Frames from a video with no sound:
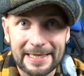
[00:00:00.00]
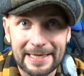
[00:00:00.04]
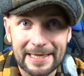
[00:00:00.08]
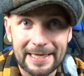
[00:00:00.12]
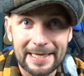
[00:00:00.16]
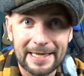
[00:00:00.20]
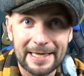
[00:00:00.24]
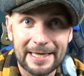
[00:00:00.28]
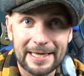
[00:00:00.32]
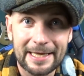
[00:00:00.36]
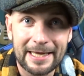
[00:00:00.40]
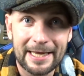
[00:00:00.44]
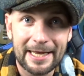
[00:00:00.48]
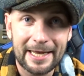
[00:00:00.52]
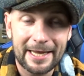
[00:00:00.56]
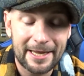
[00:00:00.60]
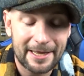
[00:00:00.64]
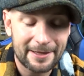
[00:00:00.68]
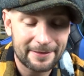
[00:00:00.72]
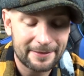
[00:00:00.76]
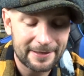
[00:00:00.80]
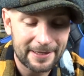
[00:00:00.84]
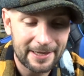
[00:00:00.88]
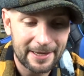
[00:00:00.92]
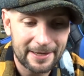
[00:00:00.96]
I
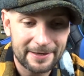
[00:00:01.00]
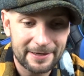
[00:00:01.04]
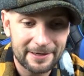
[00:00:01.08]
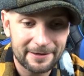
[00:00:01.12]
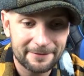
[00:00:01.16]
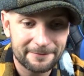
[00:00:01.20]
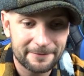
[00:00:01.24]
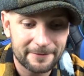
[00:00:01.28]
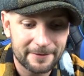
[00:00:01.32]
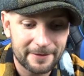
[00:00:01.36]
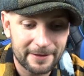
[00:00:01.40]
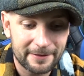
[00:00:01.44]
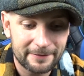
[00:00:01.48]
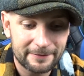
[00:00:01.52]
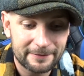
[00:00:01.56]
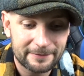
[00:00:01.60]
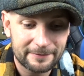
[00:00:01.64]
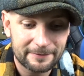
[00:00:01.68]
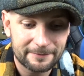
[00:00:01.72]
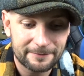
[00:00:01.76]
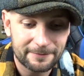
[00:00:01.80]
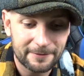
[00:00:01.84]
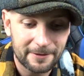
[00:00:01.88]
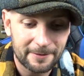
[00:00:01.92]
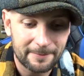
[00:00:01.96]
got the idea for
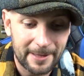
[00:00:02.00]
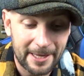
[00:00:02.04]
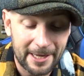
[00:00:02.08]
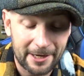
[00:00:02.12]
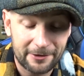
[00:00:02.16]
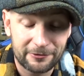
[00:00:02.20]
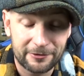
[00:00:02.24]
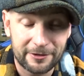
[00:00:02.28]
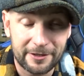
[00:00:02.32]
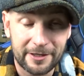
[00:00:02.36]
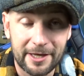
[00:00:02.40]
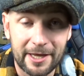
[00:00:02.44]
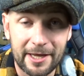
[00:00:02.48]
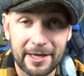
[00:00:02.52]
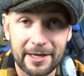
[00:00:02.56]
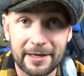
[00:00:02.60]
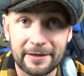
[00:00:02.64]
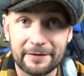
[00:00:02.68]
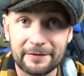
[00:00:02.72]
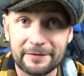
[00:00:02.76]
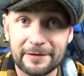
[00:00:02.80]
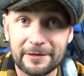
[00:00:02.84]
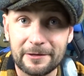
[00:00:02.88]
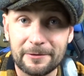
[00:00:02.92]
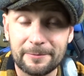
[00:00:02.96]
this from actually
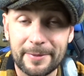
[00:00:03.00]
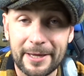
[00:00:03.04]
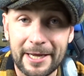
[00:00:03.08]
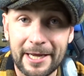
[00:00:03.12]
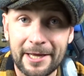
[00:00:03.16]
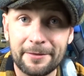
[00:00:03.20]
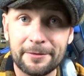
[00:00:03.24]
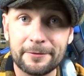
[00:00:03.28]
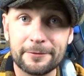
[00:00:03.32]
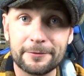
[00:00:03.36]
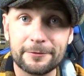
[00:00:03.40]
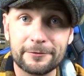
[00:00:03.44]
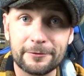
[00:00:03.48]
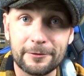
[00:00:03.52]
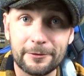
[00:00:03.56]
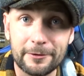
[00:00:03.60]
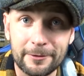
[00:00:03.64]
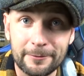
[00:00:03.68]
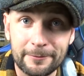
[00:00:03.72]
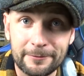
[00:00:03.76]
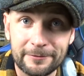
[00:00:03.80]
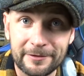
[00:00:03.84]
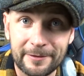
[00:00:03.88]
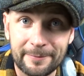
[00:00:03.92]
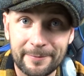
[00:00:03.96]
a Steel Panther
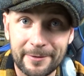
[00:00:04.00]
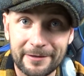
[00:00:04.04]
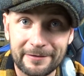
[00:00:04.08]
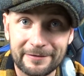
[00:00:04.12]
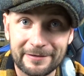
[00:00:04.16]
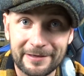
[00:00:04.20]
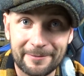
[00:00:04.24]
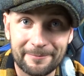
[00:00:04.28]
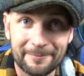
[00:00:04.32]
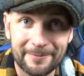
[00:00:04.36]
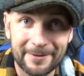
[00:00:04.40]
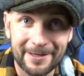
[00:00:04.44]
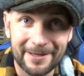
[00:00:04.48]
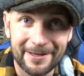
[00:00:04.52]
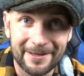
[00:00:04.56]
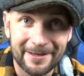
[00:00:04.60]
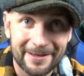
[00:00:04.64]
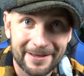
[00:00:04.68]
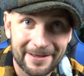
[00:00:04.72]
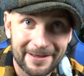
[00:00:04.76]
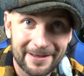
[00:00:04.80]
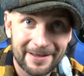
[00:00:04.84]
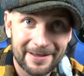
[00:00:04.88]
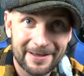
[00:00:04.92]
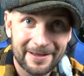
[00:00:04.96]
solo. Somebody sent me
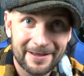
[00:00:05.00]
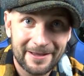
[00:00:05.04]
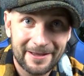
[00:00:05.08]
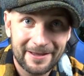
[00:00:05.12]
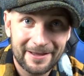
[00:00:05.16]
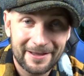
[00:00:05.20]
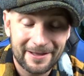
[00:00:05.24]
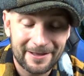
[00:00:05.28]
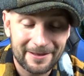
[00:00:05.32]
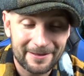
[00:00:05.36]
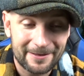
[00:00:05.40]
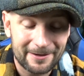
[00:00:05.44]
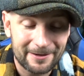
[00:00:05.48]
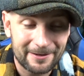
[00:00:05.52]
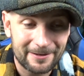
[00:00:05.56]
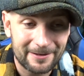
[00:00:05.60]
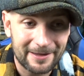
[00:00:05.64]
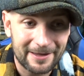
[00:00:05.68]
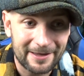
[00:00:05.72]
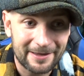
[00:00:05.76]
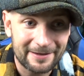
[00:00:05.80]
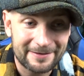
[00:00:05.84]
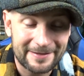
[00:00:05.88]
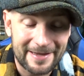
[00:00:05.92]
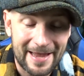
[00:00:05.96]
a
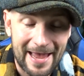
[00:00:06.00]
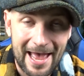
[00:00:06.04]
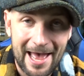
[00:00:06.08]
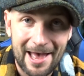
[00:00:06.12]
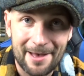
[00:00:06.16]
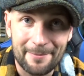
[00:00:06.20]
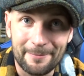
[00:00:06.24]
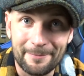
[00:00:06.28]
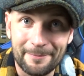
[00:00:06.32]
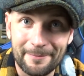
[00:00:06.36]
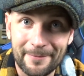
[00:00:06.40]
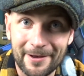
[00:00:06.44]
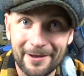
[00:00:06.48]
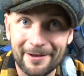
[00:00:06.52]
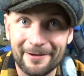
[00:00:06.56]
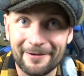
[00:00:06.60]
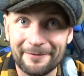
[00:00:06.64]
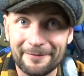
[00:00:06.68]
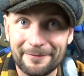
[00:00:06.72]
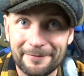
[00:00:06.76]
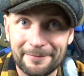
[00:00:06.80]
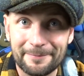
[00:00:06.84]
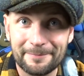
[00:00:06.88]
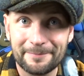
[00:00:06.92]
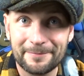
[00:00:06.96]
little tab
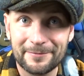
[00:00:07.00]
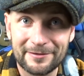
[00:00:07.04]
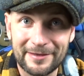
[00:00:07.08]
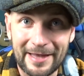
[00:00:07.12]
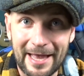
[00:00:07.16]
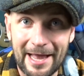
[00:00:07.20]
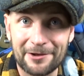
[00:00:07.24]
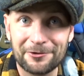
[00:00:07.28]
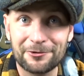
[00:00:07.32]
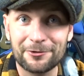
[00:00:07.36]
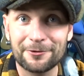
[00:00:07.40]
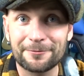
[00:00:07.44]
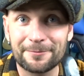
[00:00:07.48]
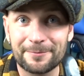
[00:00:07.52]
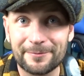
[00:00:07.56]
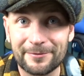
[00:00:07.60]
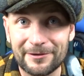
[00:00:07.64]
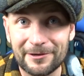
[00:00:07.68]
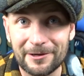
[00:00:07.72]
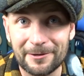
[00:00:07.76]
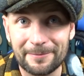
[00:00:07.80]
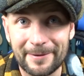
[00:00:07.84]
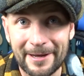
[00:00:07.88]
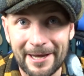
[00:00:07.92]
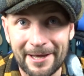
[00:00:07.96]
of Satchel from
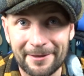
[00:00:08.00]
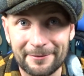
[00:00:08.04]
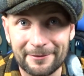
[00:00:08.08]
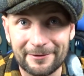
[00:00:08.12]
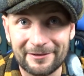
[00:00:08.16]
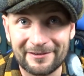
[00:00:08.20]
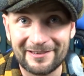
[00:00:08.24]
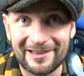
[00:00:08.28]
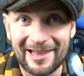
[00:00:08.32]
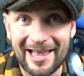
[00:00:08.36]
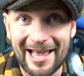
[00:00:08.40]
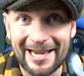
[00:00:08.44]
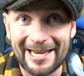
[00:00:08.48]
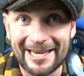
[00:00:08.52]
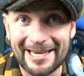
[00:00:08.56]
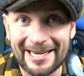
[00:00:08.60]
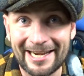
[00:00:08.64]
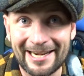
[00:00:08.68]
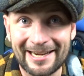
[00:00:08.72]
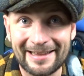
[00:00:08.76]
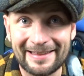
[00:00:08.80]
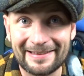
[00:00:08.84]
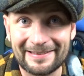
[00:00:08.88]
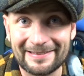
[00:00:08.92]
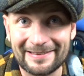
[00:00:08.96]
Steel Panther sliding
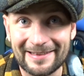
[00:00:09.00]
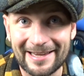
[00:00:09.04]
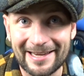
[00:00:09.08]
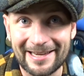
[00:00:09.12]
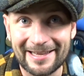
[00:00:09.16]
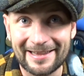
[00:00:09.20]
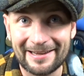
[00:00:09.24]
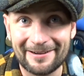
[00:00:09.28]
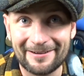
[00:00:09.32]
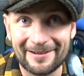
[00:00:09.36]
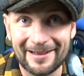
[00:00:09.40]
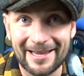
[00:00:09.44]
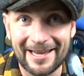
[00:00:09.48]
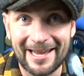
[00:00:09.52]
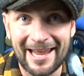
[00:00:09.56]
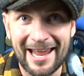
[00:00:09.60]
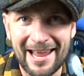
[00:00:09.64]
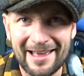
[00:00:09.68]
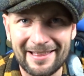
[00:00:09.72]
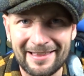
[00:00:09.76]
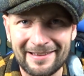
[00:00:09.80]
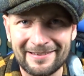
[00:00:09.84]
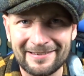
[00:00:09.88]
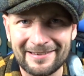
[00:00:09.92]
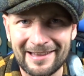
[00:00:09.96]
into this lick, and they were like,
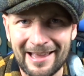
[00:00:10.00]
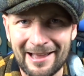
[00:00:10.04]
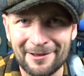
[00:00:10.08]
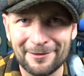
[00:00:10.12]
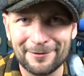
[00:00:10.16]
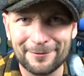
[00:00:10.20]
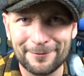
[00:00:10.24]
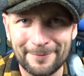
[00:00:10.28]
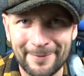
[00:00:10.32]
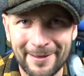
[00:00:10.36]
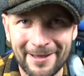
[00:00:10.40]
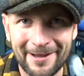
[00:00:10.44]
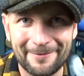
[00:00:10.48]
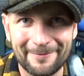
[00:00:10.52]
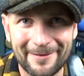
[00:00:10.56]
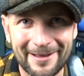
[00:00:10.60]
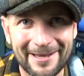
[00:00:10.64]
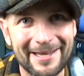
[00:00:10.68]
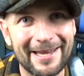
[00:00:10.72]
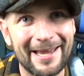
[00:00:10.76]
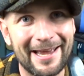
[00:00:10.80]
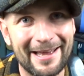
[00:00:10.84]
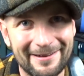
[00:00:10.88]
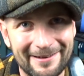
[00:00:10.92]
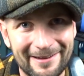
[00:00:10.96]
hey, this sounds familiar. I'm
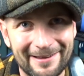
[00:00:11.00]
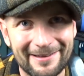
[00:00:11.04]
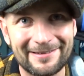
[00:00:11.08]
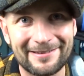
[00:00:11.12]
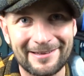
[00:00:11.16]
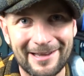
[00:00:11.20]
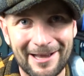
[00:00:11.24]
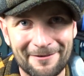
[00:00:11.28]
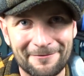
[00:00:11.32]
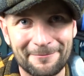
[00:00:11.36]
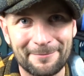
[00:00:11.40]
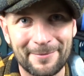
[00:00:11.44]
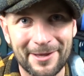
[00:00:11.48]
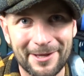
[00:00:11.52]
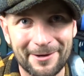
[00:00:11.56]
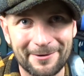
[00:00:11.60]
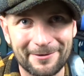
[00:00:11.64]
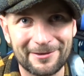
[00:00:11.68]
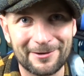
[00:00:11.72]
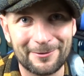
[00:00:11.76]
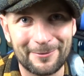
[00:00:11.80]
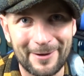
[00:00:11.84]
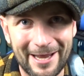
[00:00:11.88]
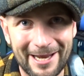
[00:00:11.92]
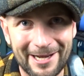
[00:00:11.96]
like, yeah, it does sound familiar.
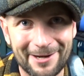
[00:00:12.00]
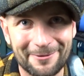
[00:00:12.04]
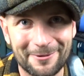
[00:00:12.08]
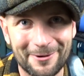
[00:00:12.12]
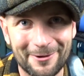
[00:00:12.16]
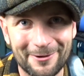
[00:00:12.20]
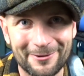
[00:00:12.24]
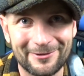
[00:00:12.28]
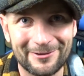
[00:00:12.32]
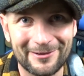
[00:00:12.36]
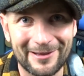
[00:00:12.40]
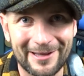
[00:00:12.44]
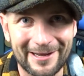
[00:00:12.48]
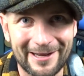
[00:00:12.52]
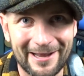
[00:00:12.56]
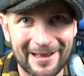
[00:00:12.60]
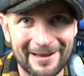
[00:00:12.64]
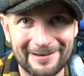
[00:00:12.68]
It's a Randy Rhoads lick.